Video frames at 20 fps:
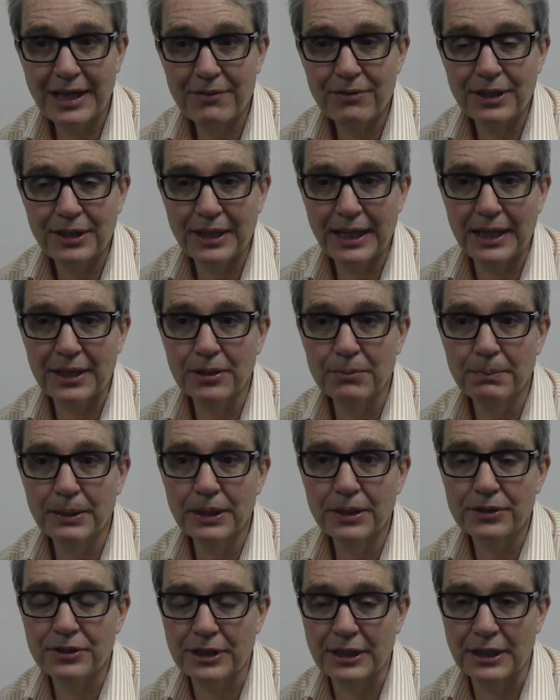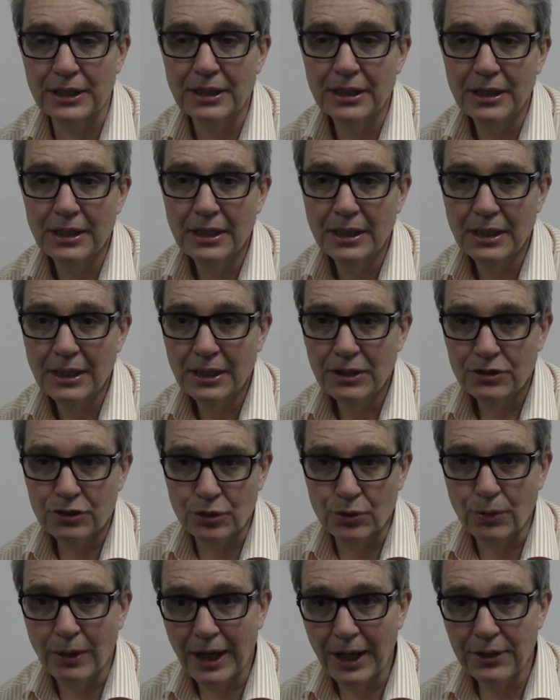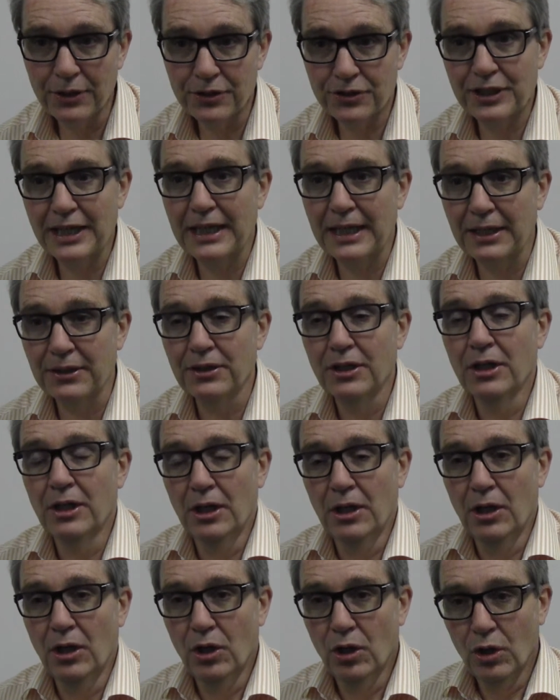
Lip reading: having that ability to understand